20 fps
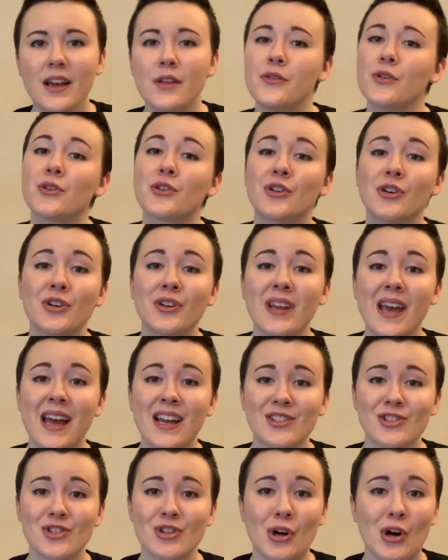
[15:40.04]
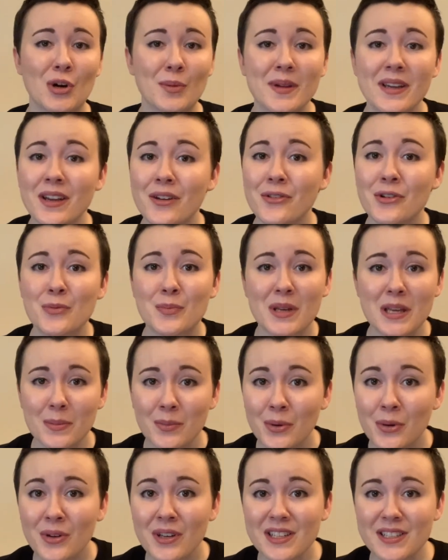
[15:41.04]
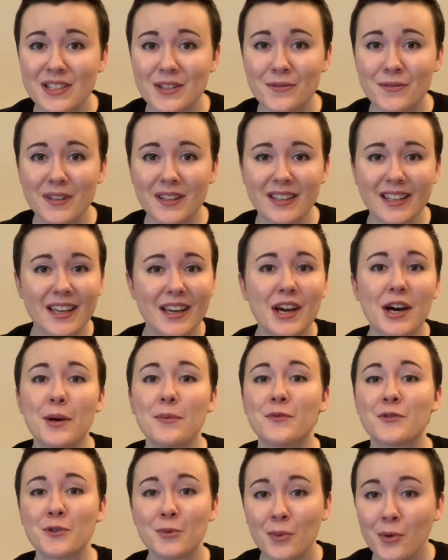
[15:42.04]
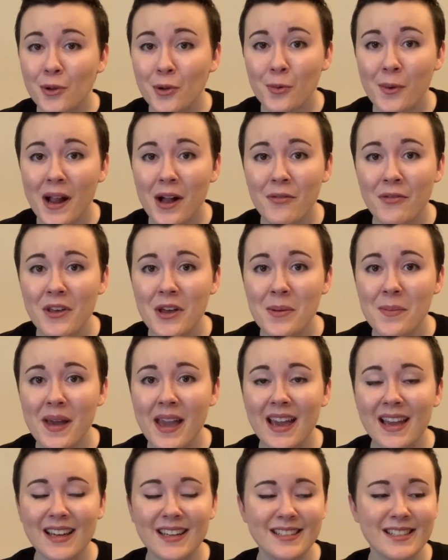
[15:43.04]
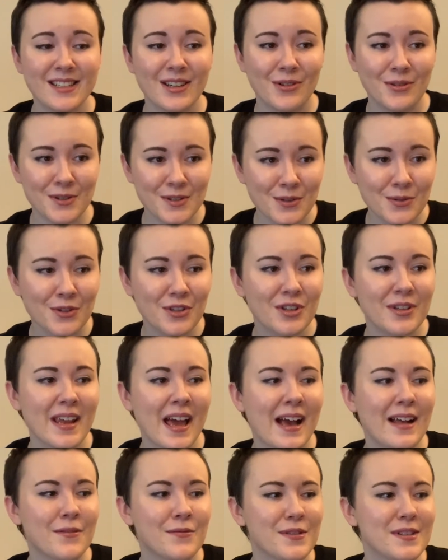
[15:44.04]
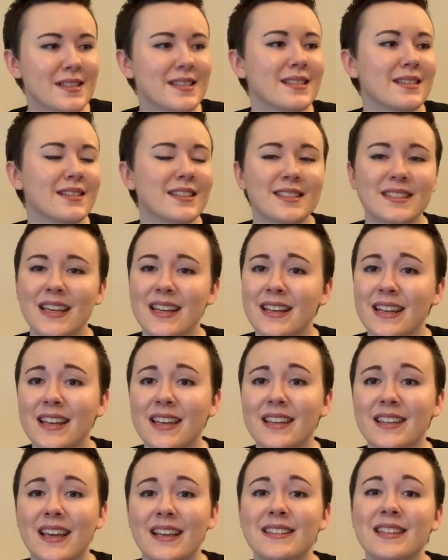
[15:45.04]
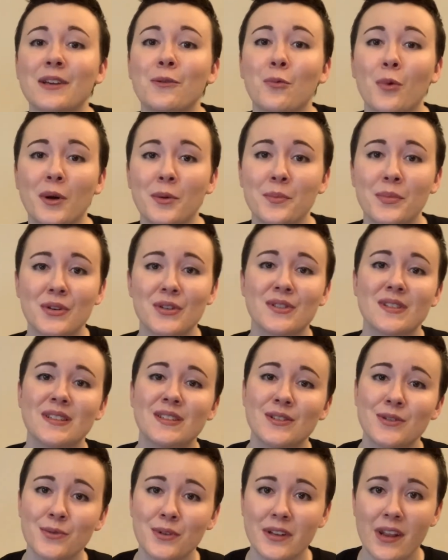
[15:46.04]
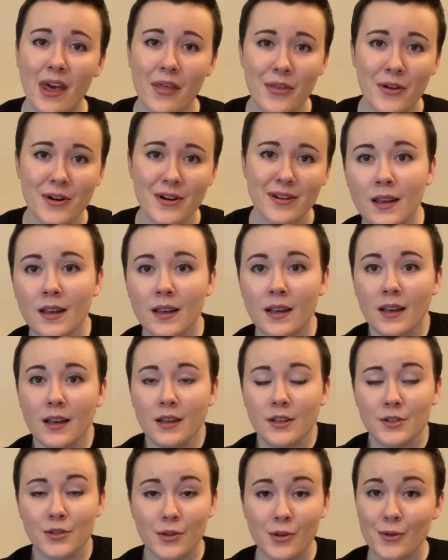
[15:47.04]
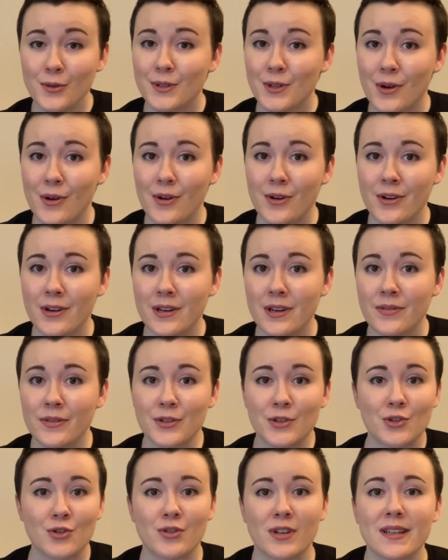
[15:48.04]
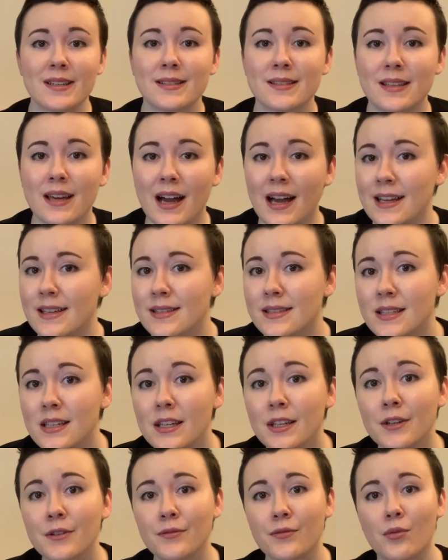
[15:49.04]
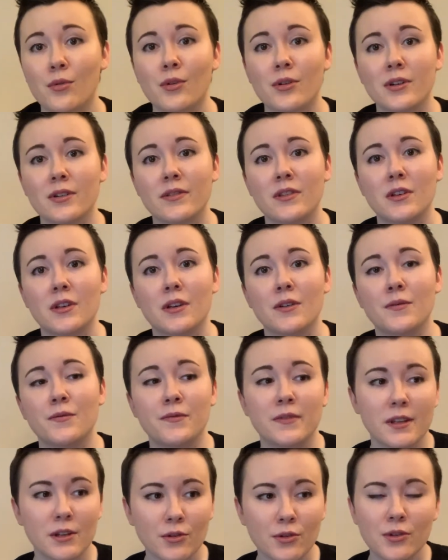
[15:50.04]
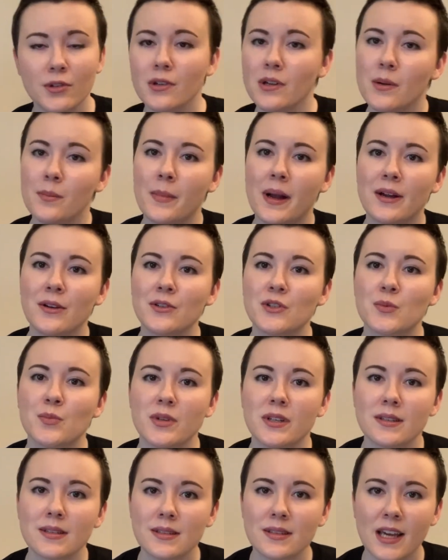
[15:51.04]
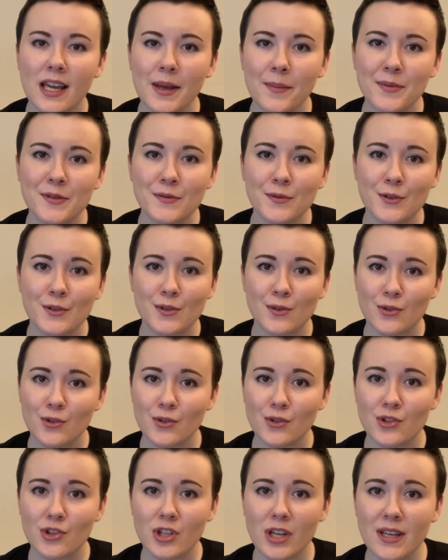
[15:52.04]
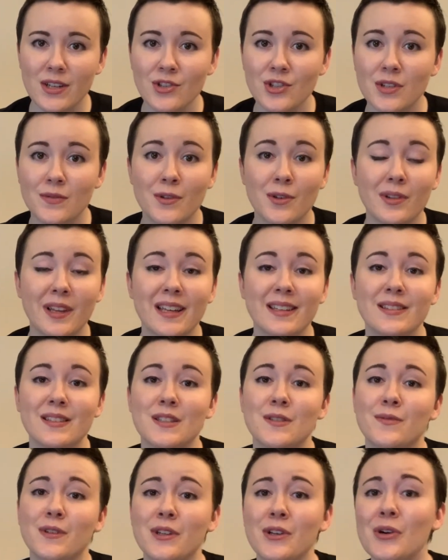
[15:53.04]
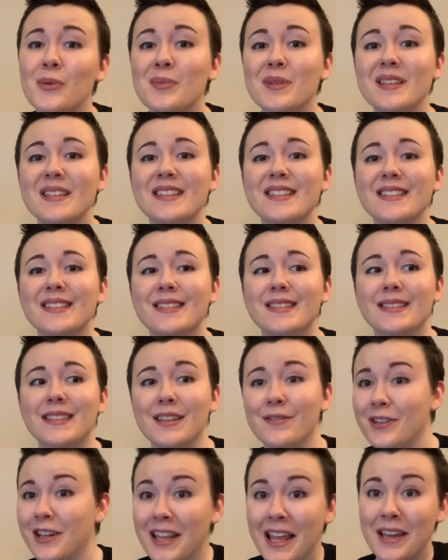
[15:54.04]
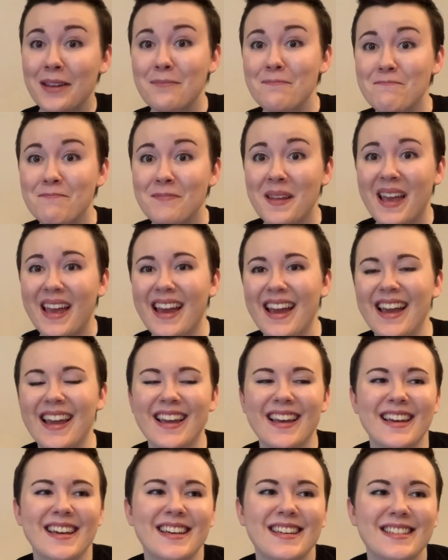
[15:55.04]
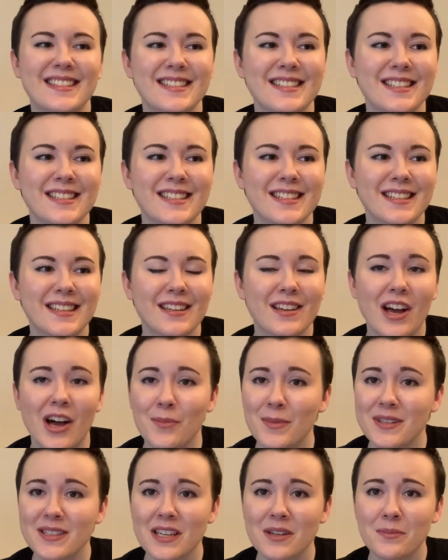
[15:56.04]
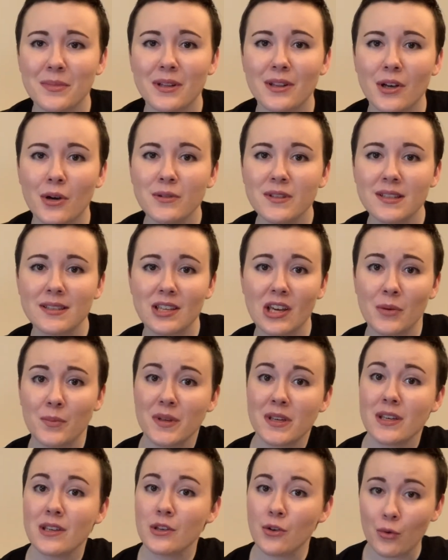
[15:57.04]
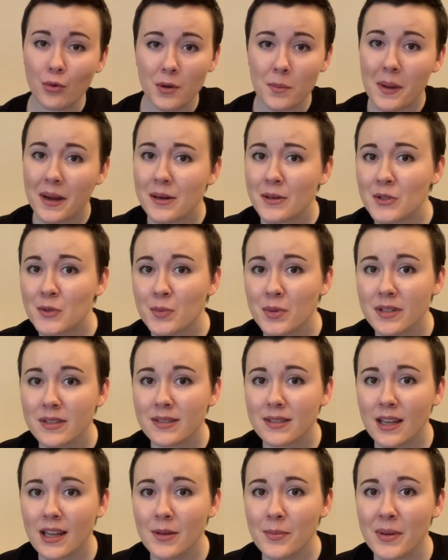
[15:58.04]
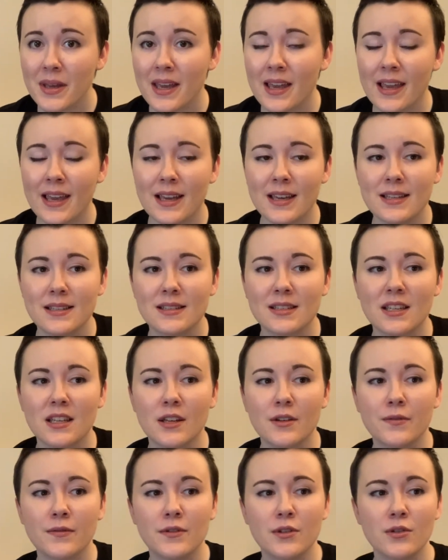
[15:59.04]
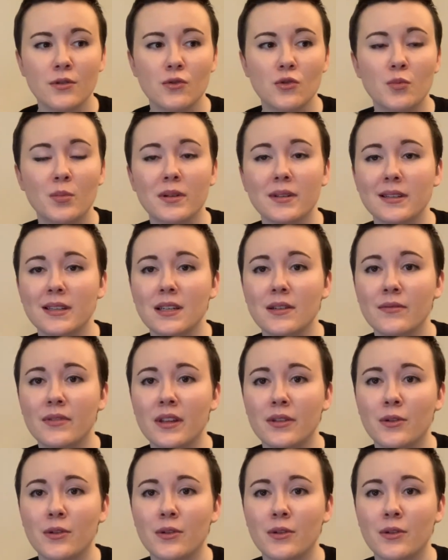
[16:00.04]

They're good at charming other people into feeling comfortable around them and also good at facilitating connecting one person to another. So those are the strengths that I see for the FEELER Myers-Briggs types for social change. If you like this video, please give it a like and comment down below to tell me your Myers-Briggs type and if you believe that